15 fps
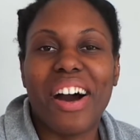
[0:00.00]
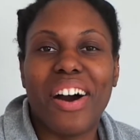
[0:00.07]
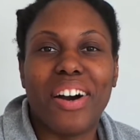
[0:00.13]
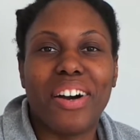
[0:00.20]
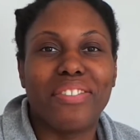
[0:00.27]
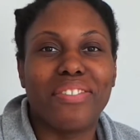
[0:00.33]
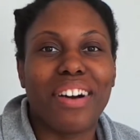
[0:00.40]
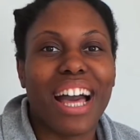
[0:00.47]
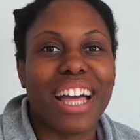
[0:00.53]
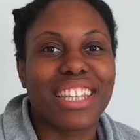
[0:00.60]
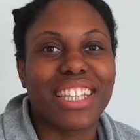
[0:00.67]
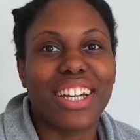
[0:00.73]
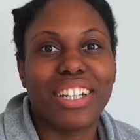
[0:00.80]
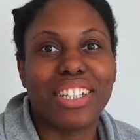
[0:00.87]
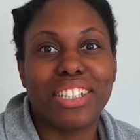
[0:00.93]
I
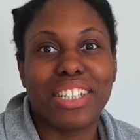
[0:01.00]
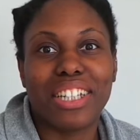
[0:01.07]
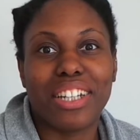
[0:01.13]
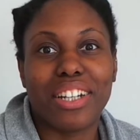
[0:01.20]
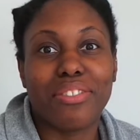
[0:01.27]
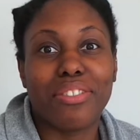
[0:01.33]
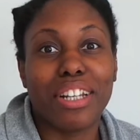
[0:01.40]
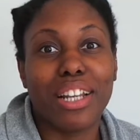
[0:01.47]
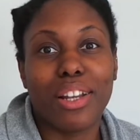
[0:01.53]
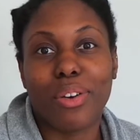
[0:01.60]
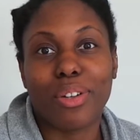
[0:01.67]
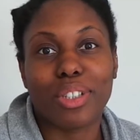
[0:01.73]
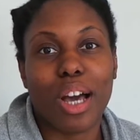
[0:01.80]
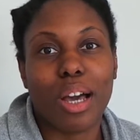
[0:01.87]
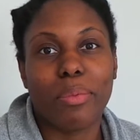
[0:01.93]
had the idea a really
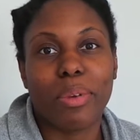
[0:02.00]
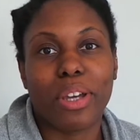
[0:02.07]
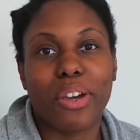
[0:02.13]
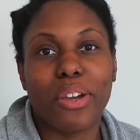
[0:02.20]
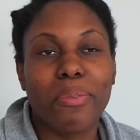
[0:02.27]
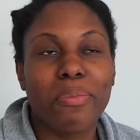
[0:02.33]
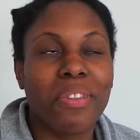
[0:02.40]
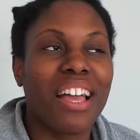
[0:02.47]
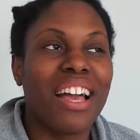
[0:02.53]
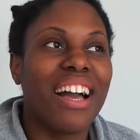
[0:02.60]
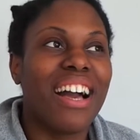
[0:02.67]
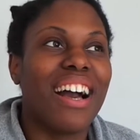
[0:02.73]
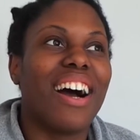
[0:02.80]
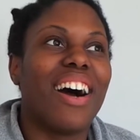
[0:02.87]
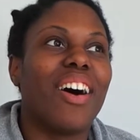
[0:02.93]
long time ago.
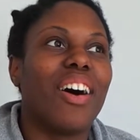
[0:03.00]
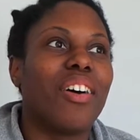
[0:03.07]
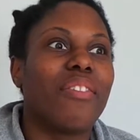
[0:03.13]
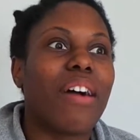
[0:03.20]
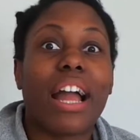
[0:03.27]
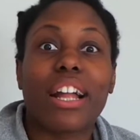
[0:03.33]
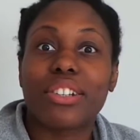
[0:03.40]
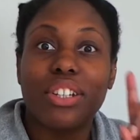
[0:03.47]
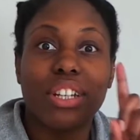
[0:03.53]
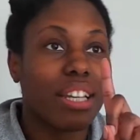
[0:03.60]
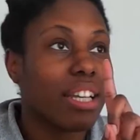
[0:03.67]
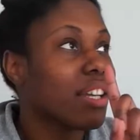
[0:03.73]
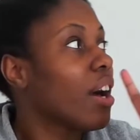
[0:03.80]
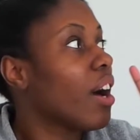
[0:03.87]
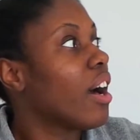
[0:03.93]

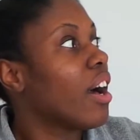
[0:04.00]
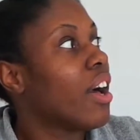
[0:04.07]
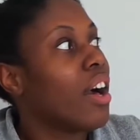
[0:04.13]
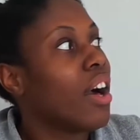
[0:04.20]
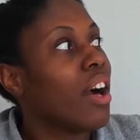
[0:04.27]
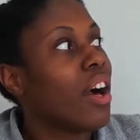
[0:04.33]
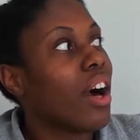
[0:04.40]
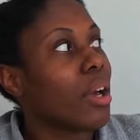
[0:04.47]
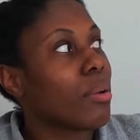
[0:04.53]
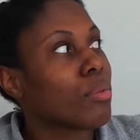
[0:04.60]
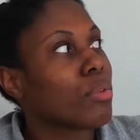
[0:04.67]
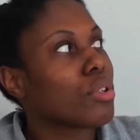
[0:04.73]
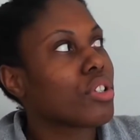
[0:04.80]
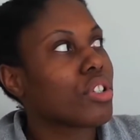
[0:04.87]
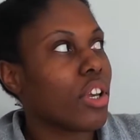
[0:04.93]
Actually, I
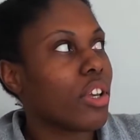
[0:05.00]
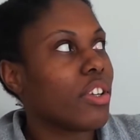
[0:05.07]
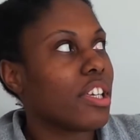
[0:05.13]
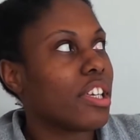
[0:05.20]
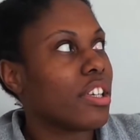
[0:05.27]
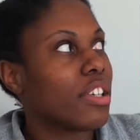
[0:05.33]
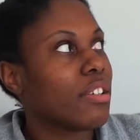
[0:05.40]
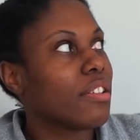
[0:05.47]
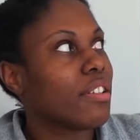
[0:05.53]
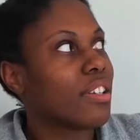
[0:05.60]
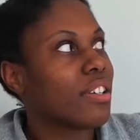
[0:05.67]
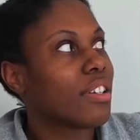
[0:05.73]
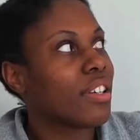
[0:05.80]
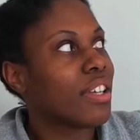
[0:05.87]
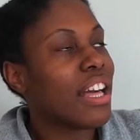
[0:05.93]
will show you
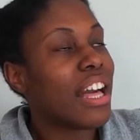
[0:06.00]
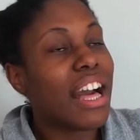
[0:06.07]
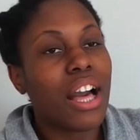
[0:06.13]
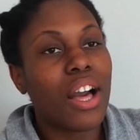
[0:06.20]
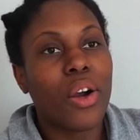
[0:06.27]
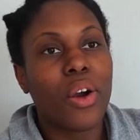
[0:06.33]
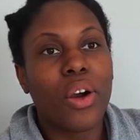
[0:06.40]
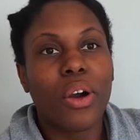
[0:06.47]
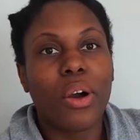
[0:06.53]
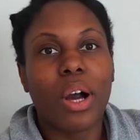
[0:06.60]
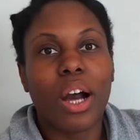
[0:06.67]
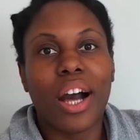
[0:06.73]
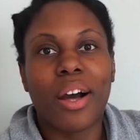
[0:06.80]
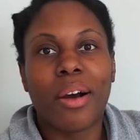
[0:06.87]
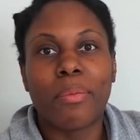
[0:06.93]

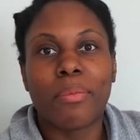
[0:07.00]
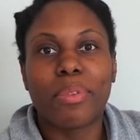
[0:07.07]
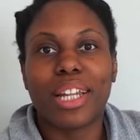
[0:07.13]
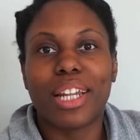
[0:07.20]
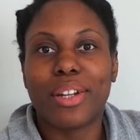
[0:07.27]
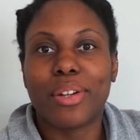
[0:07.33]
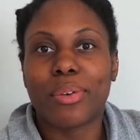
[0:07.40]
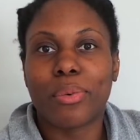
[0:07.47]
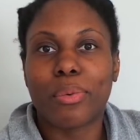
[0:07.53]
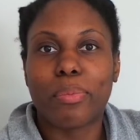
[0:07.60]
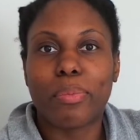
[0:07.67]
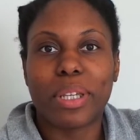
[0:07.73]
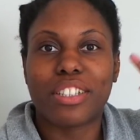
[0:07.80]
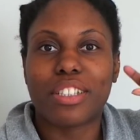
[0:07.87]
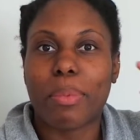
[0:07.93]
the little
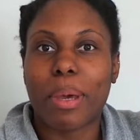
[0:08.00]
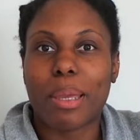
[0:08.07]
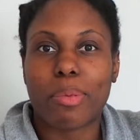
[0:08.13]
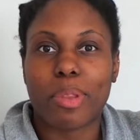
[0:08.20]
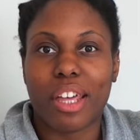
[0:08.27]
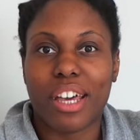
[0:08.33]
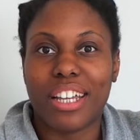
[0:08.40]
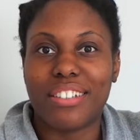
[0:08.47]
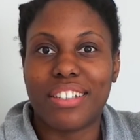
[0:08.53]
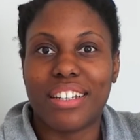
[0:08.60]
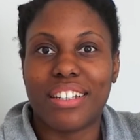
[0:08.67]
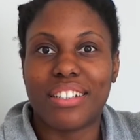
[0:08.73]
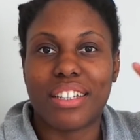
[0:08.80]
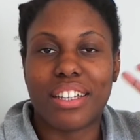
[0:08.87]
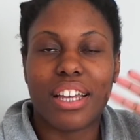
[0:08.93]
piece of paper that I
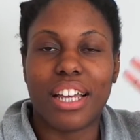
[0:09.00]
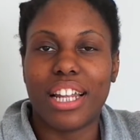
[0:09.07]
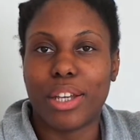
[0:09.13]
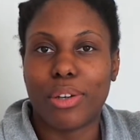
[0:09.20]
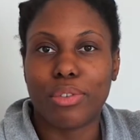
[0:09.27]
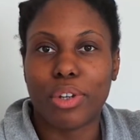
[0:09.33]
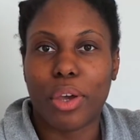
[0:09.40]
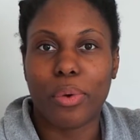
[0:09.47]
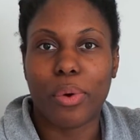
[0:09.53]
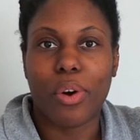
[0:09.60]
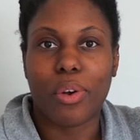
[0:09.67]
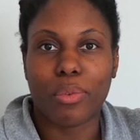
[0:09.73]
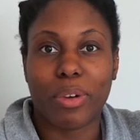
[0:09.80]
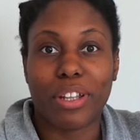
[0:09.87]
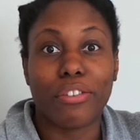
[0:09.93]
did a little note
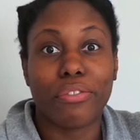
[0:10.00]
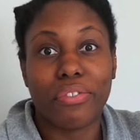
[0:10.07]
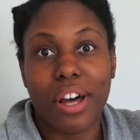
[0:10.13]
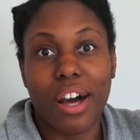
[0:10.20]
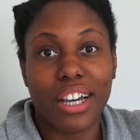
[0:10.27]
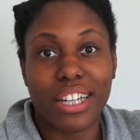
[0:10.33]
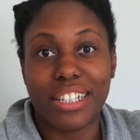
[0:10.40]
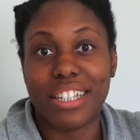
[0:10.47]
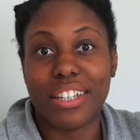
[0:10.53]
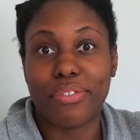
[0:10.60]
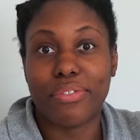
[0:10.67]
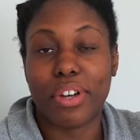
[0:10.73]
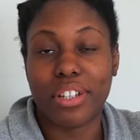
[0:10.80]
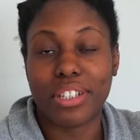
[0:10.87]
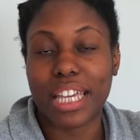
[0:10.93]
on when the idea
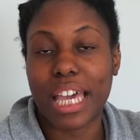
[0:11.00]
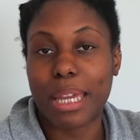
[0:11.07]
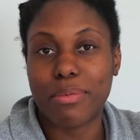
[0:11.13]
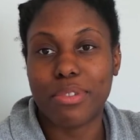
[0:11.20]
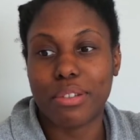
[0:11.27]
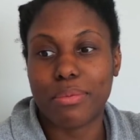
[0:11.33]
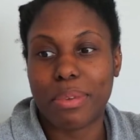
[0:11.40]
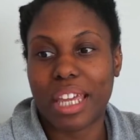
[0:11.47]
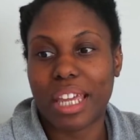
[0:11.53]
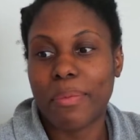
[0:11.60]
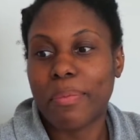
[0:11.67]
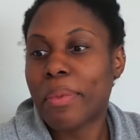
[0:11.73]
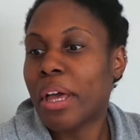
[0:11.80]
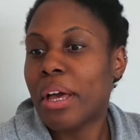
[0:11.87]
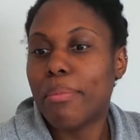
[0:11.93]
first came to
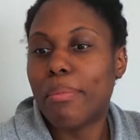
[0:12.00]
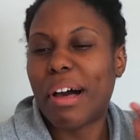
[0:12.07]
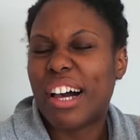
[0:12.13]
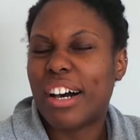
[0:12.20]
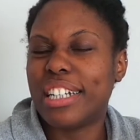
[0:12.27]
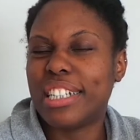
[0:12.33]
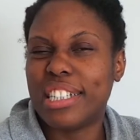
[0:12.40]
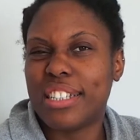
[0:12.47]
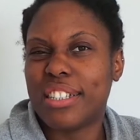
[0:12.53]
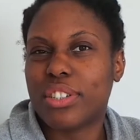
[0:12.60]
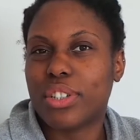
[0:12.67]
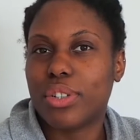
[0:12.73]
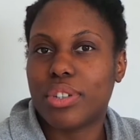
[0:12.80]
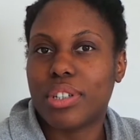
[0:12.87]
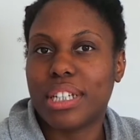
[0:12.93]
me. My
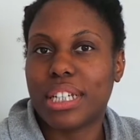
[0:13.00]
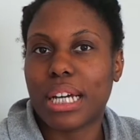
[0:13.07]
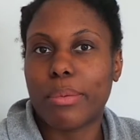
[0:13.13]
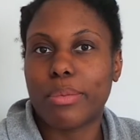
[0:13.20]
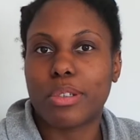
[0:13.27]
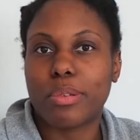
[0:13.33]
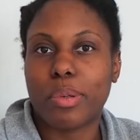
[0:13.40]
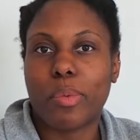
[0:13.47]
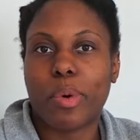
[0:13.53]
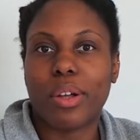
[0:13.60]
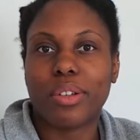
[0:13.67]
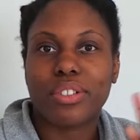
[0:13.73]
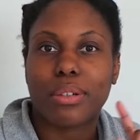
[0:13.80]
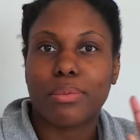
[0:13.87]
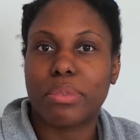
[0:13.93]
ideas usually come to me
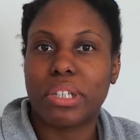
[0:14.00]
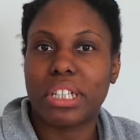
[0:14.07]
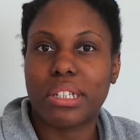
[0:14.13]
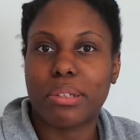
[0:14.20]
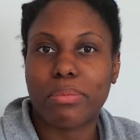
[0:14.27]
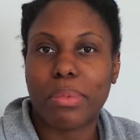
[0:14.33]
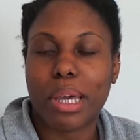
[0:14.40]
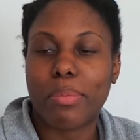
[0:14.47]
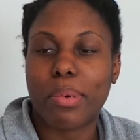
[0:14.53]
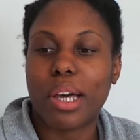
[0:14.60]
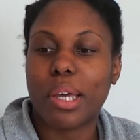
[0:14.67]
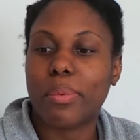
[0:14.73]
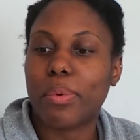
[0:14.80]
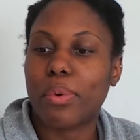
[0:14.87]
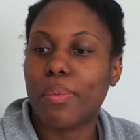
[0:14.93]
whilst I'm reading my
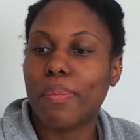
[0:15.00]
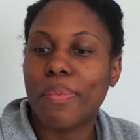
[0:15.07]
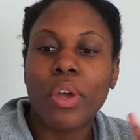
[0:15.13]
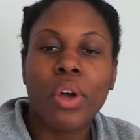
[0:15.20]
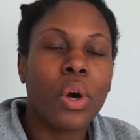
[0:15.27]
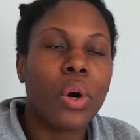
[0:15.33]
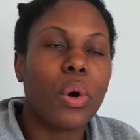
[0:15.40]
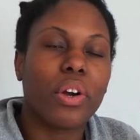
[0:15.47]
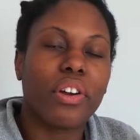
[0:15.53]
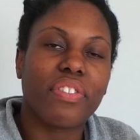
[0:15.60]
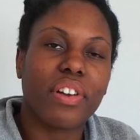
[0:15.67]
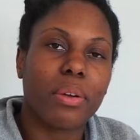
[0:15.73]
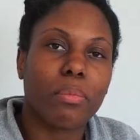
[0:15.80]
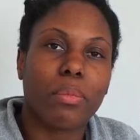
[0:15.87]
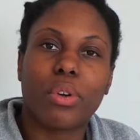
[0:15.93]
Bible, or
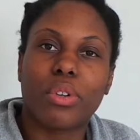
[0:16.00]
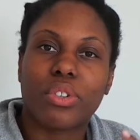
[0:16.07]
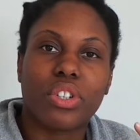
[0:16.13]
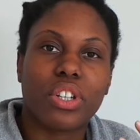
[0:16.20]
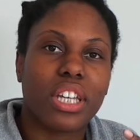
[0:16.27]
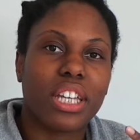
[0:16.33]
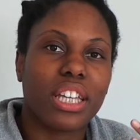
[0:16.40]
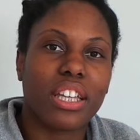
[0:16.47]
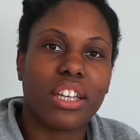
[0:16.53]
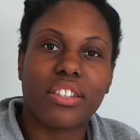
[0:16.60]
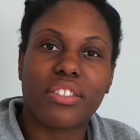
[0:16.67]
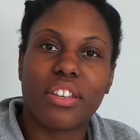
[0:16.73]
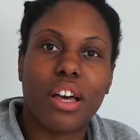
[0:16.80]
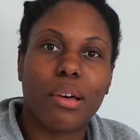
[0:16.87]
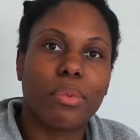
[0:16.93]
if I'm watching a
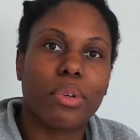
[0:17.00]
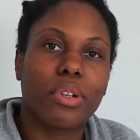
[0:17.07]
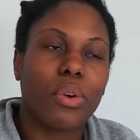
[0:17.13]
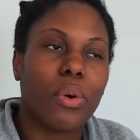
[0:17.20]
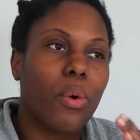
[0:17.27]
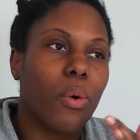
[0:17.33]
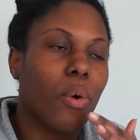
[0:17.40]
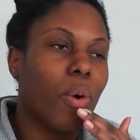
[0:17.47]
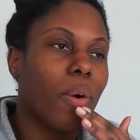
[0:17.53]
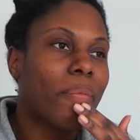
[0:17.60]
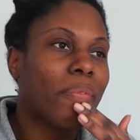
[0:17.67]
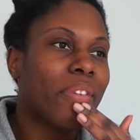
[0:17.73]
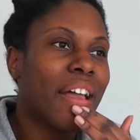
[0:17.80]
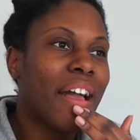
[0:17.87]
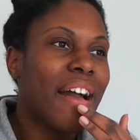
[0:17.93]
sermon, or
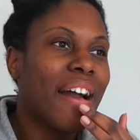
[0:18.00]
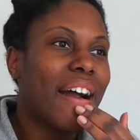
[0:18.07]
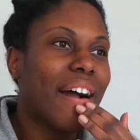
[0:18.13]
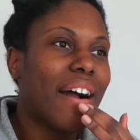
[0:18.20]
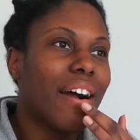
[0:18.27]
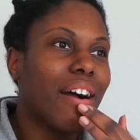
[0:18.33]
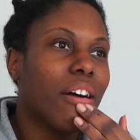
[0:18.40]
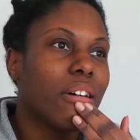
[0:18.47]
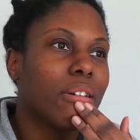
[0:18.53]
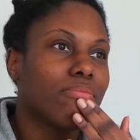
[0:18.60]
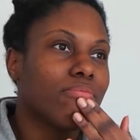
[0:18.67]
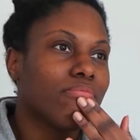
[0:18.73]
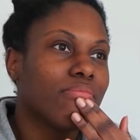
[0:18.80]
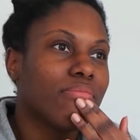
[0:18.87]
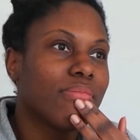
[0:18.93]
I
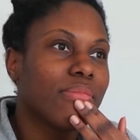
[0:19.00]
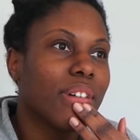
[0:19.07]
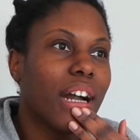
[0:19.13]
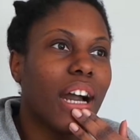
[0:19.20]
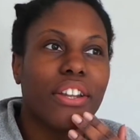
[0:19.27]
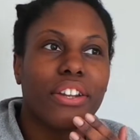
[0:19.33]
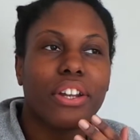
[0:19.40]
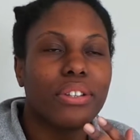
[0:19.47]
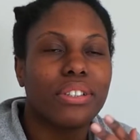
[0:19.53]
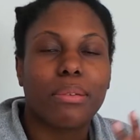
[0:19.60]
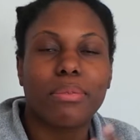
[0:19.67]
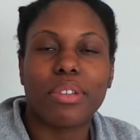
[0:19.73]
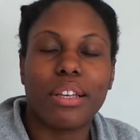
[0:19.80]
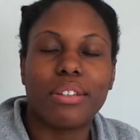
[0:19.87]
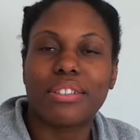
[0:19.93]
don't know,
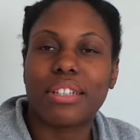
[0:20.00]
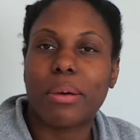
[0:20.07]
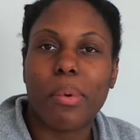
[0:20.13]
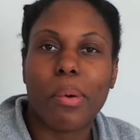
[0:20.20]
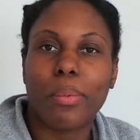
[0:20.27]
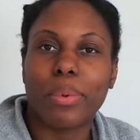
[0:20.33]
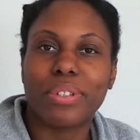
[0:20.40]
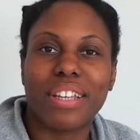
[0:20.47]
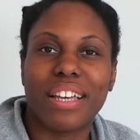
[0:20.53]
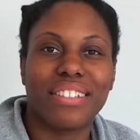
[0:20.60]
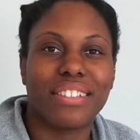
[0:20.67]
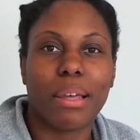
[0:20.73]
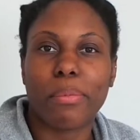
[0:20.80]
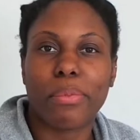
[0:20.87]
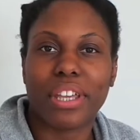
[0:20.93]
sometimes someone will say
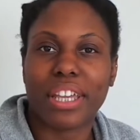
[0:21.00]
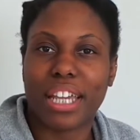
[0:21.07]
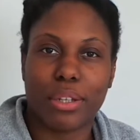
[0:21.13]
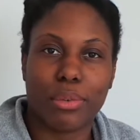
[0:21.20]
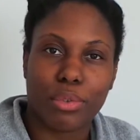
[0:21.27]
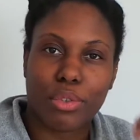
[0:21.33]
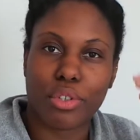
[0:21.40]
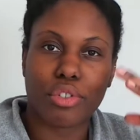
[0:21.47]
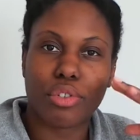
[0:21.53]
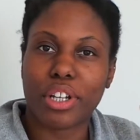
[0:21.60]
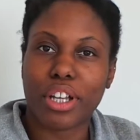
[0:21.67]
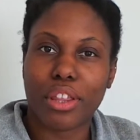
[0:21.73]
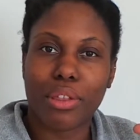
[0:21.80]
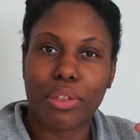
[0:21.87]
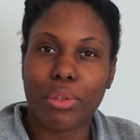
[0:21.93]
something and it will just
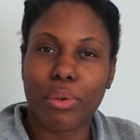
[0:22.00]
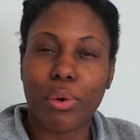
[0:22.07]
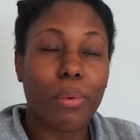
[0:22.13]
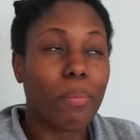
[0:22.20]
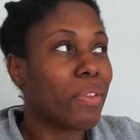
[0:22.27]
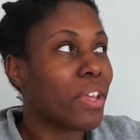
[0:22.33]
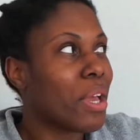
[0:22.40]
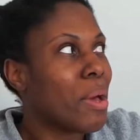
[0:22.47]
trigger the thought.